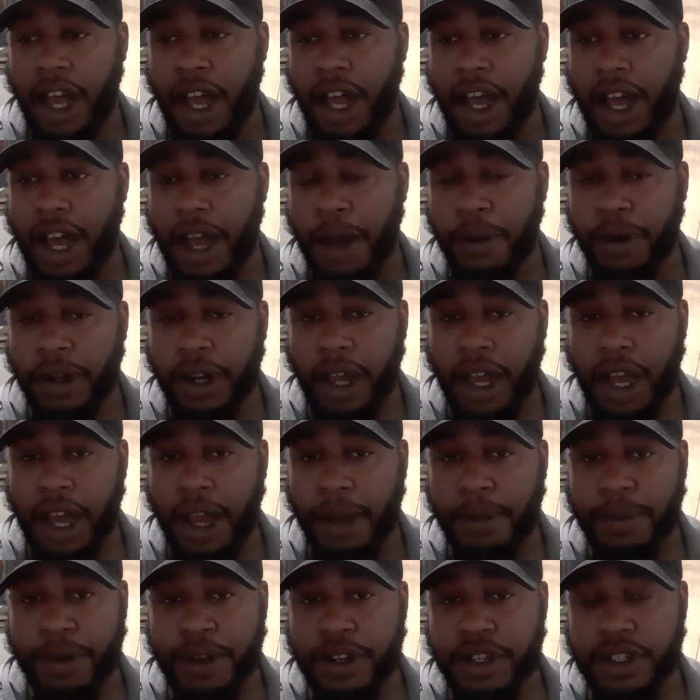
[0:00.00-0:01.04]

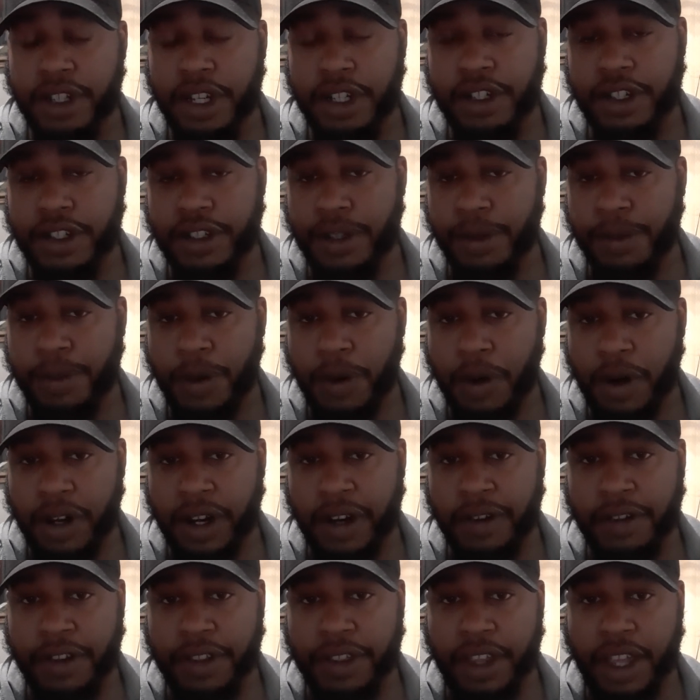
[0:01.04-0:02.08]
I appreciate your support
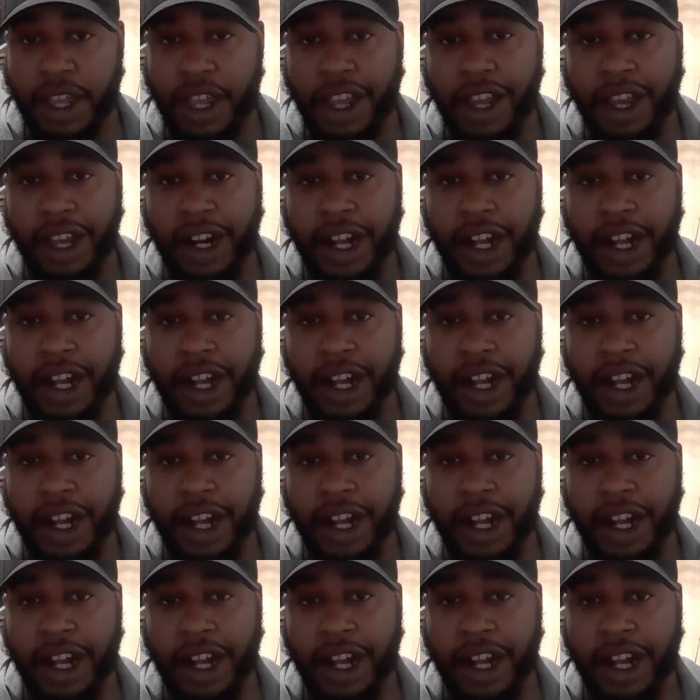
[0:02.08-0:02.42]
and everything,